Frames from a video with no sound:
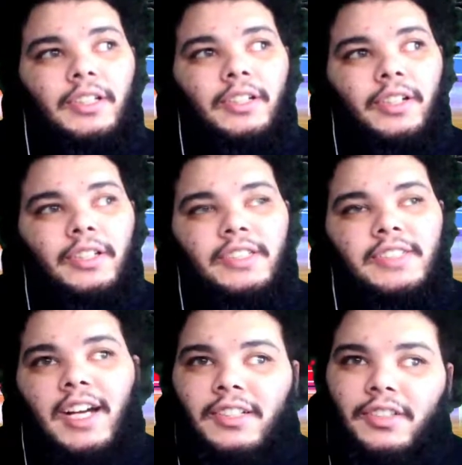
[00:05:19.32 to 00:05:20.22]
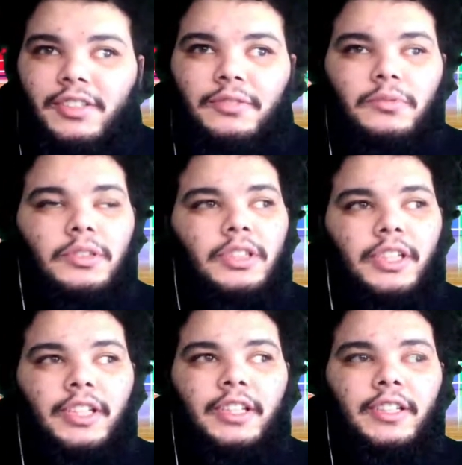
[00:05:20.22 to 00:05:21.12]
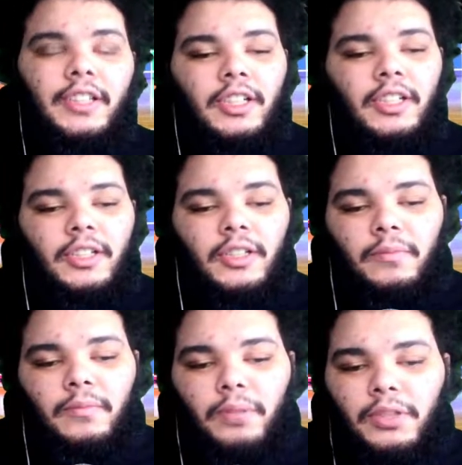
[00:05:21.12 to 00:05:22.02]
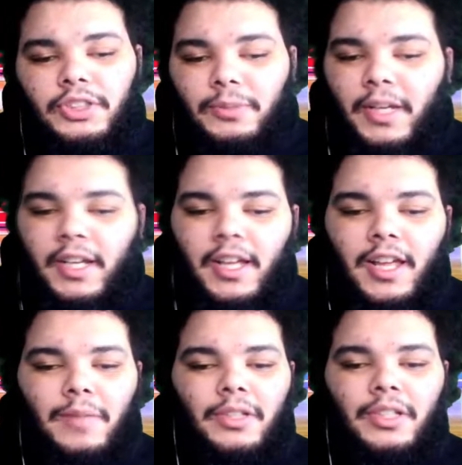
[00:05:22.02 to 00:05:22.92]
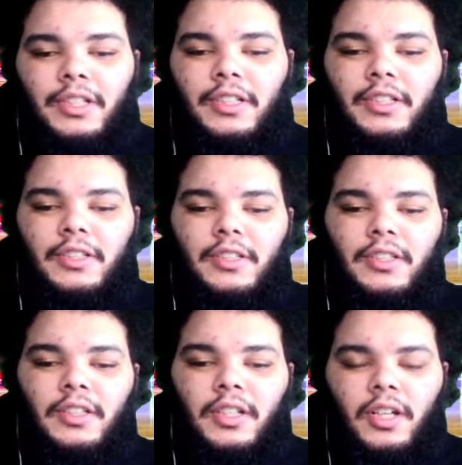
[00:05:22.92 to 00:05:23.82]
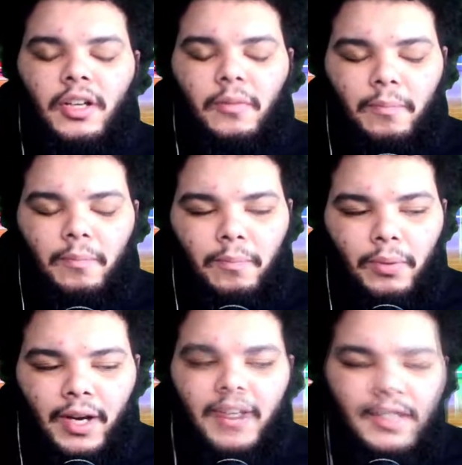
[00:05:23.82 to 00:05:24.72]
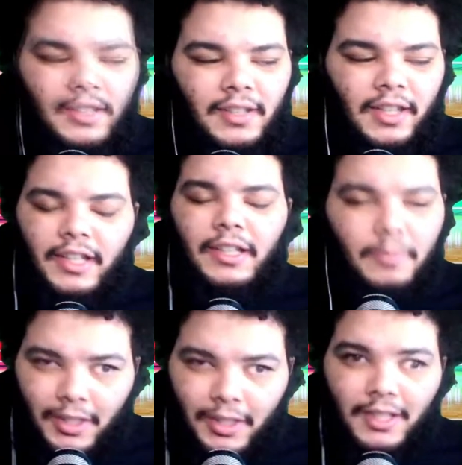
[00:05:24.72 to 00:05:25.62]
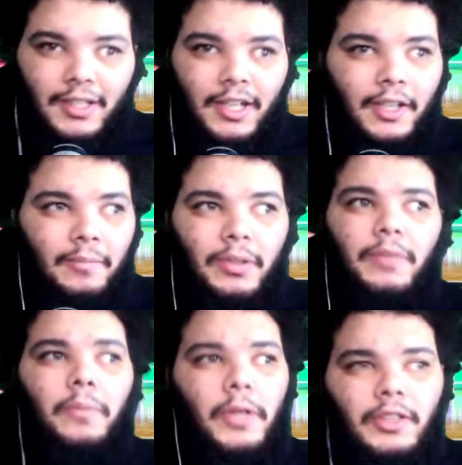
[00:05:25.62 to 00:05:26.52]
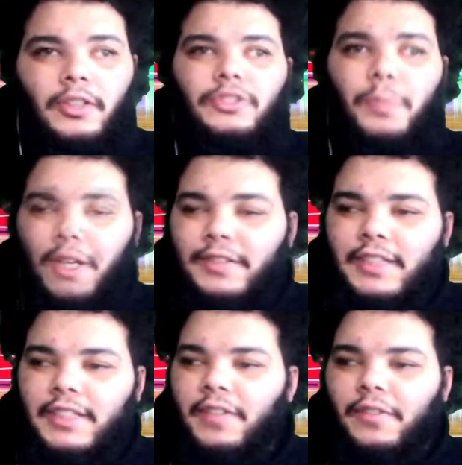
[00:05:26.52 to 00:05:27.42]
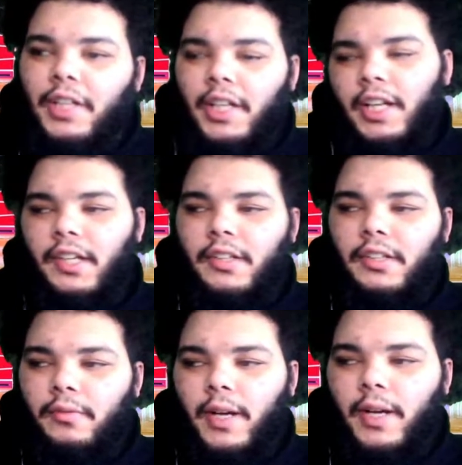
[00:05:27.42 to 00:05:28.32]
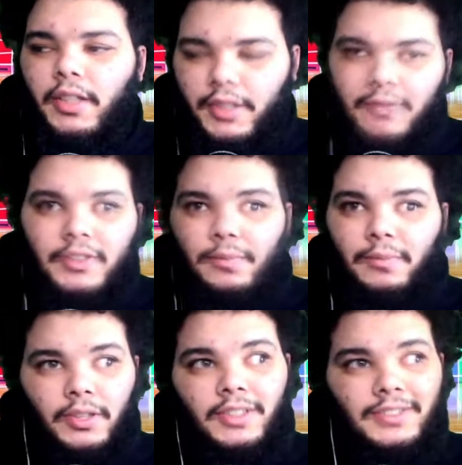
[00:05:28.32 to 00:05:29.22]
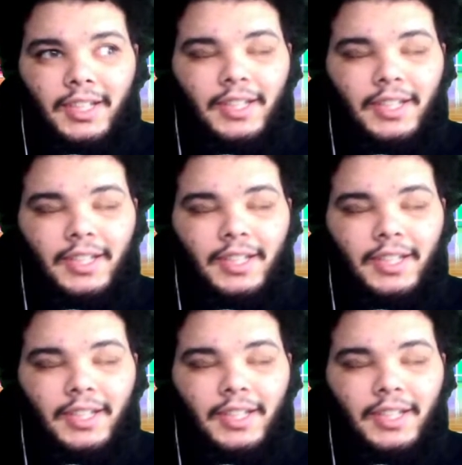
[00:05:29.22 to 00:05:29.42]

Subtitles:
Tyler Underwood in, put Jermaine Hamlin in, Brandon Lee in. Like, put those players that never get in the regular games in, please.